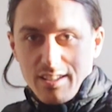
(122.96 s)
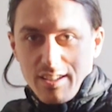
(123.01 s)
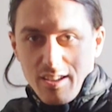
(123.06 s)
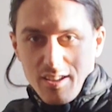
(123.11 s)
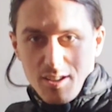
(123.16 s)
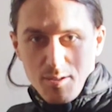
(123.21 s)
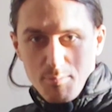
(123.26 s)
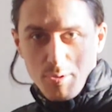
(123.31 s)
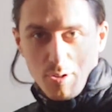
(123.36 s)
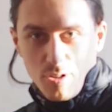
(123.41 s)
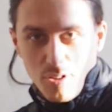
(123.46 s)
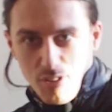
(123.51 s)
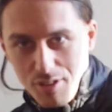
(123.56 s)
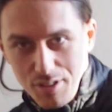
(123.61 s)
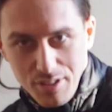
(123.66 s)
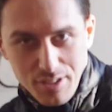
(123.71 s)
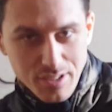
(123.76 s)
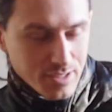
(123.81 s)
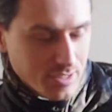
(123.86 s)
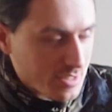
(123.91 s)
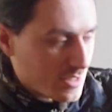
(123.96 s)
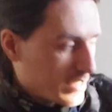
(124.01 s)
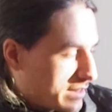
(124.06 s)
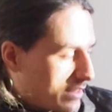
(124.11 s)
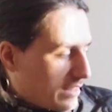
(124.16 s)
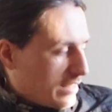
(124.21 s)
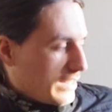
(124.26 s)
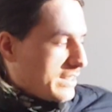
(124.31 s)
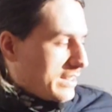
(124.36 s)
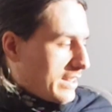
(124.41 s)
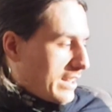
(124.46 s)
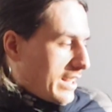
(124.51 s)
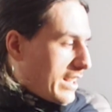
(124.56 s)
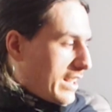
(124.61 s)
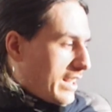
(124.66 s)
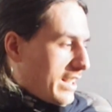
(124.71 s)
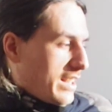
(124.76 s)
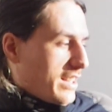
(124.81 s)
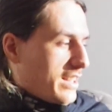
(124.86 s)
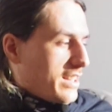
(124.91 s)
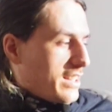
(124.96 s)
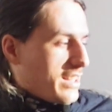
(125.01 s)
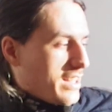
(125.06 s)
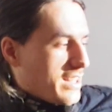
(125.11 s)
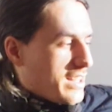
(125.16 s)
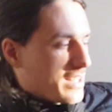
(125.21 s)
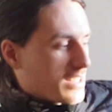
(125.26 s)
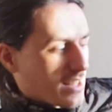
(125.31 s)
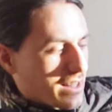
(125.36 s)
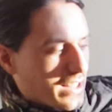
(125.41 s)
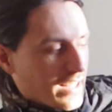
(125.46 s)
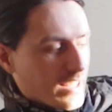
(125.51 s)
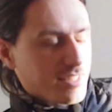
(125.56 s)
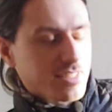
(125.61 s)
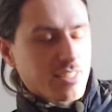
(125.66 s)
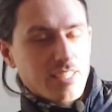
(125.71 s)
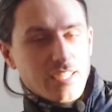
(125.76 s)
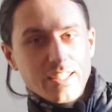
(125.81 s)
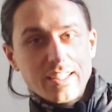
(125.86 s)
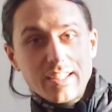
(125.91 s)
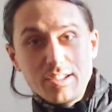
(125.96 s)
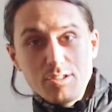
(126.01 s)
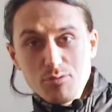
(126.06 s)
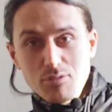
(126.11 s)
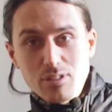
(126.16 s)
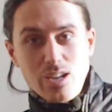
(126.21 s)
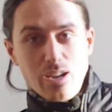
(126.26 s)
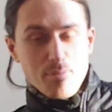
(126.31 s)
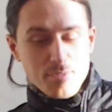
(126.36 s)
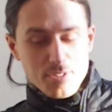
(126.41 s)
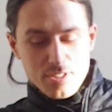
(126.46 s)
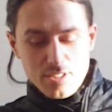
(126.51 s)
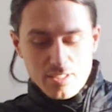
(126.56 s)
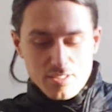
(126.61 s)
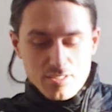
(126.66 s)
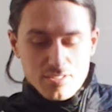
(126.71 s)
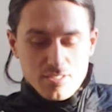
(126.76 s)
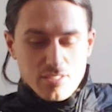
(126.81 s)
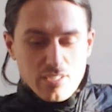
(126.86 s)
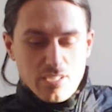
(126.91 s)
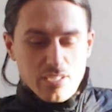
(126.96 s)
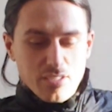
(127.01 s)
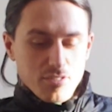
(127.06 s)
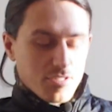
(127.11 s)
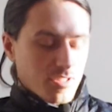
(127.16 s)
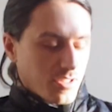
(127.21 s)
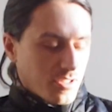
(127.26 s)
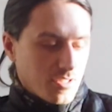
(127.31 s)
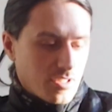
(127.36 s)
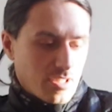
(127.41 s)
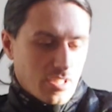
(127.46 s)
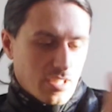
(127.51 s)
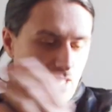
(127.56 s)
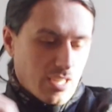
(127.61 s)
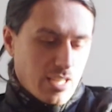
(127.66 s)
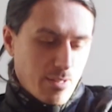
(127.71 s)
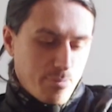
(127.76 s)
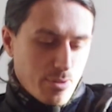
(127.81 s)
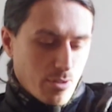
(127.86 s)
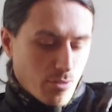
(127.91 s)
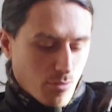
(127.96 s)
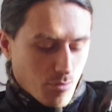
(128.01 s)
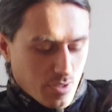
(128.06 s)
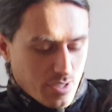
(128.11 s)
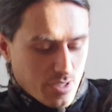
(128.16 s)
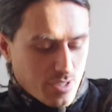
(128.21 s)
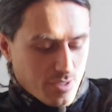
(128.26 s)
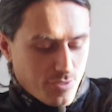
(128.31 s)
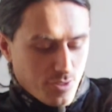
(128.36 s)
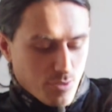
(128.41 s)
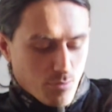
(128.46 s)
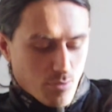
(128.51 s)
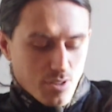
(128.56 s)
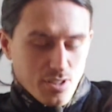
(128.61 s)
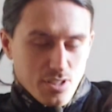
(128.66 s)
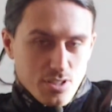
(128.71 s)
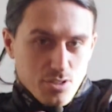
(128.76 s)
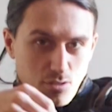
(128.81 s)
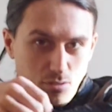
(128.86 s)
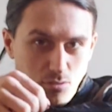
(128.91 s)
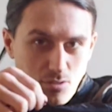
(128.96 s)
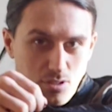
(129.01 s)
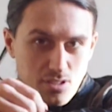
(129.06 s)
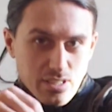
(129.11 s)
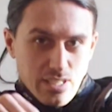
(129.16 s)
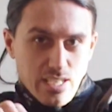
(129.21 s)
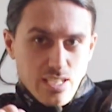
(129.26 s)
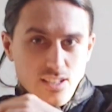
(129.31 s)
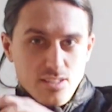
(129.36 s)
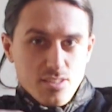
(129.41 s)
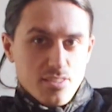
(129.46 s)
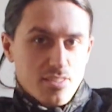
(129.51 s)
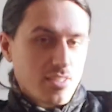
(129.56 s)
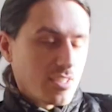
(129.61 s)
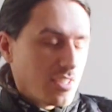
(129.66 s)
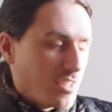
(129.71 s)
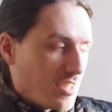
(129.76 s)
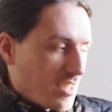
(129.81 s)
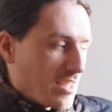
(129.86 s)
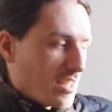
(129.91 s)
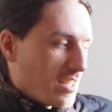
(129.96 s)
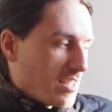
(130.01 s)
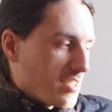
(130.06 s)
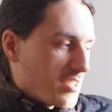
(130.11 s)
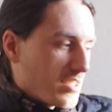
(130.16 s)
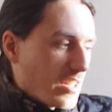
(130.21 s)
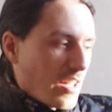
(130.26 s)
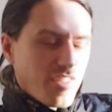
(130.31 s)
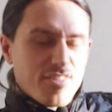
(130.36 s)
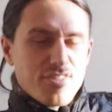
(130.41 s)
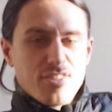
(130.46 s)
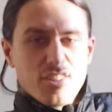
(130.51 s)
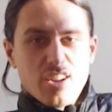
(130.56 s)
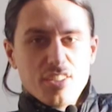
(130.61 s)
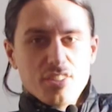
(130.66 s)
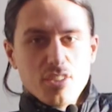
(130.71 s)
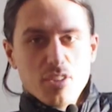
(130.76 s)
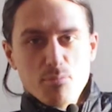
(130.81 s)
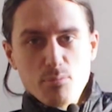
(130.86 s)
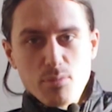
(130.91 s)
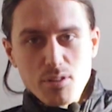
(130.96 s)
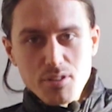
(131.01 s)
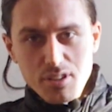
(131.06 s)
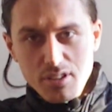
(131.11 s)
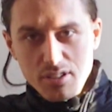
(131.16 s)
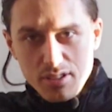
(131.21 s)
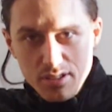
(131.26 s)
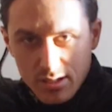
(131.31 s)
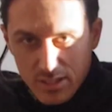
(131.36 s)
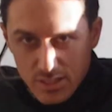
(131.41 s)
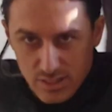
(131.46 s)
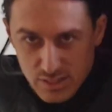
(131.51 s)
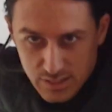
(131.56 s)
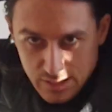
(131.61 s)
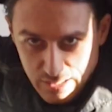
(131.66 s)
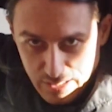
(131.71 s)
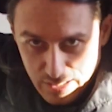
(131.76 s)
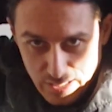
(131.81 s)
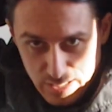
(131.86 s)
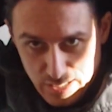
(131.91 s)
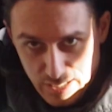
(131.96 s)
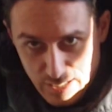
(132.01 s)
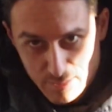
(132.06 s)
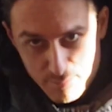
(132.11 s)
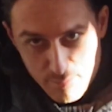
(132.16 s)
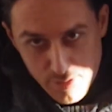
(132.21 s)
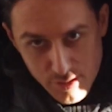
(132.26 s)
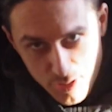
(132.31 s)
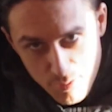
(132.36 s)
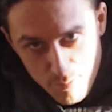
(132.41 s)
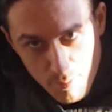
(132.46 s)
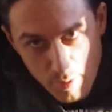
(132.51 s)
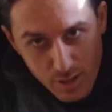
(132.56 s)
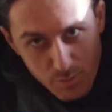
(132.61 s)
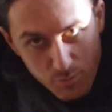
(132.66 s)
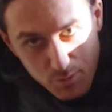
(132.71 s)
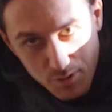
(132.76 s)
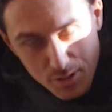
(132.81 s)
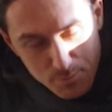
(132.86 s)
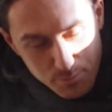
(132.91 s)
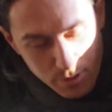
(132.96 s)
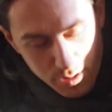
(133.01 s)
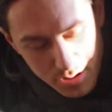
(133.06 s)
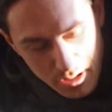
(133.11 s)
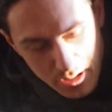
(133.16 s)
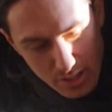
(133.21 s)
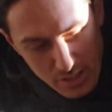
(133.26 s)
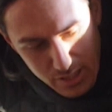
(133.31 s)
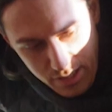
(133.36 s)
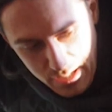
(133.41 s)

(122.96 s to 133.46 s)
that I can put on easily underneath, and it all comes, and yeah, you can clip it all in if you want. It's got all the tags and stuff. I don't bother, but you might want to bother.